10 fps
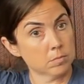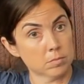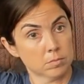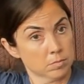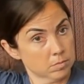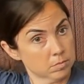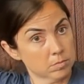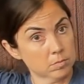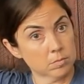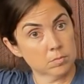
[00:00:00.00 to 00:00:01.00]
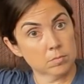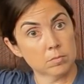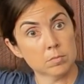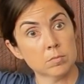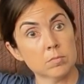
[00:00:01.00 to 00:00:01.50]

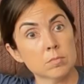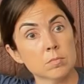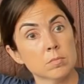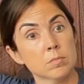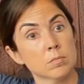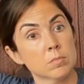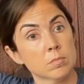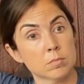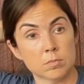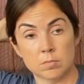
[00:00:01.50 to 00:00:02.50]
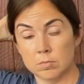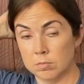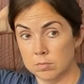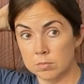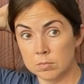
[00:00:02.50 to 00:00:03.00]

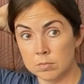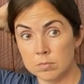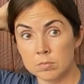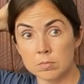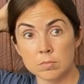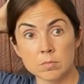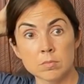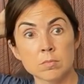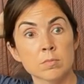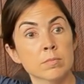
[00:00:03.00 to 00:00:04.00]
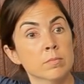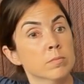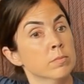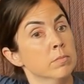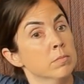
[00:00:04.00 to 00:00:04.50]

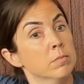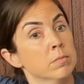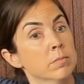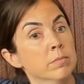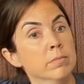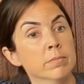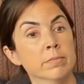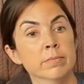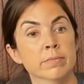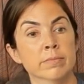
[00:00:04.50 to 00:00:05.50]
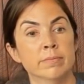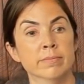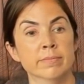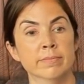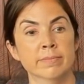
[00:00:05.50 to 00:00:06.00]

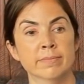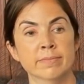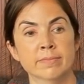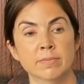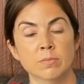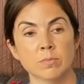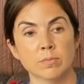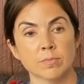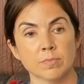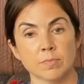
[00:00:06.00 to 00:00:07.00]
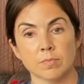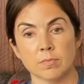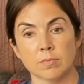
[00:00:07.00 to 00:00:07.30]
This person isn't speaking.